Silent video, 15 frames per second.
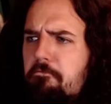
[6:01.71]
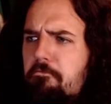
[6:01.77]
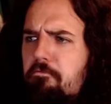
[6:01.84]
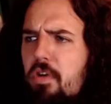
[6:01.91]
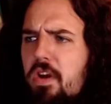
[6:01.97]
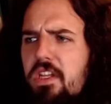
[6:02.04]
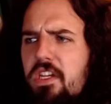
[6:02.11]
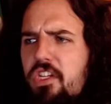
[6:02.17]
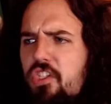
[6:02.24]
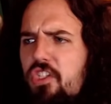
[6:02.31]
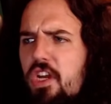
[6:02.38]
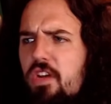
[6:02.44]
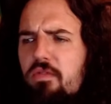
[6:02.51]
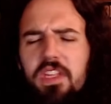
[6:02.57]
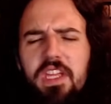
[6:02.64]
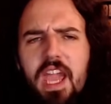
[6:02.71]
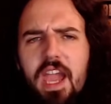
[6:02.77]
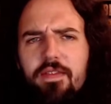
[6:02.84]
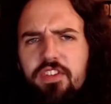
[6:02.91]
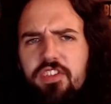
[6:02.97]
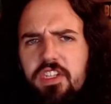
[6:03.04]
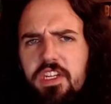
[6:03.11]
really just generally
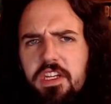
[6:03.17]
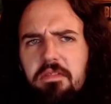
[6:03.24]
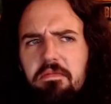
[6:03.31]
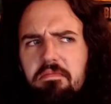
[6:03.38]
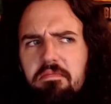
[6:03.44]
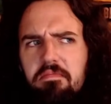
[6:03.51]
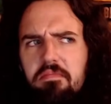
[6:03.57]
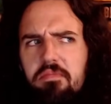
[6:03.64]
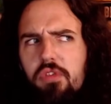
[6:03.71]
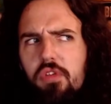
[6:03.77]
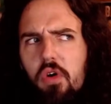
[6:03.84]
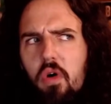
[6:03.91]
haven't seen the